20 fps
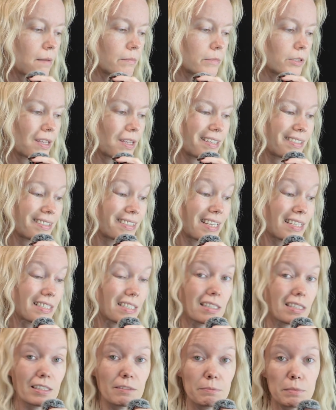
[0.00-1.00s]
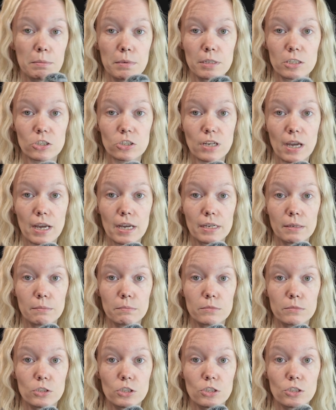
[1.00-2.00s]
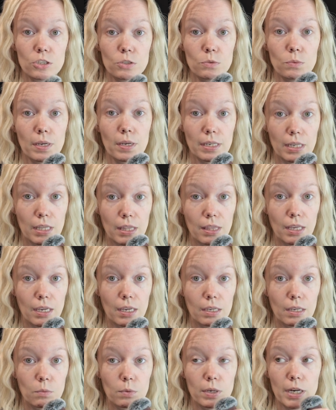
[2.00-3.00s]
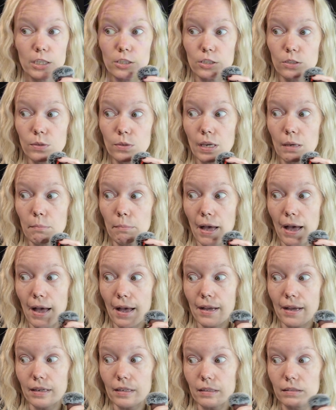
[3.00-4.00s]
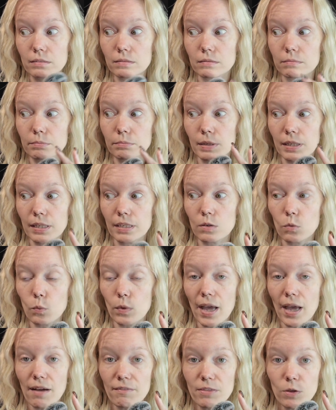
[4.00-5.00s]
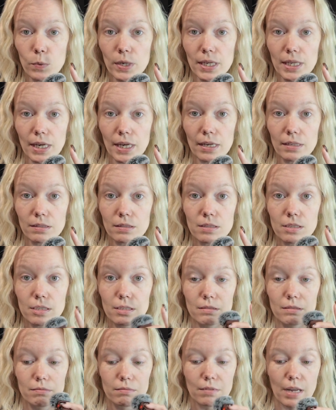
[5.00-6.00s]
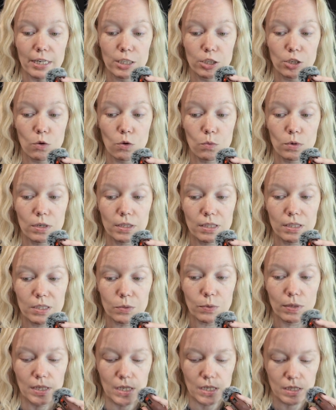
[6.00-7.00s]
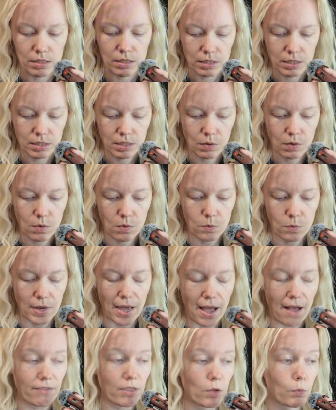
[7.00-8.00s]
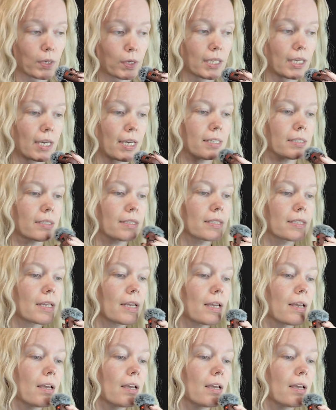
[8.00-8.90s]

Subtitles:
So that doesn't leave me much time to do anything when I do get back. But we have the weekend. I don't work this weekend, so we have the weekend.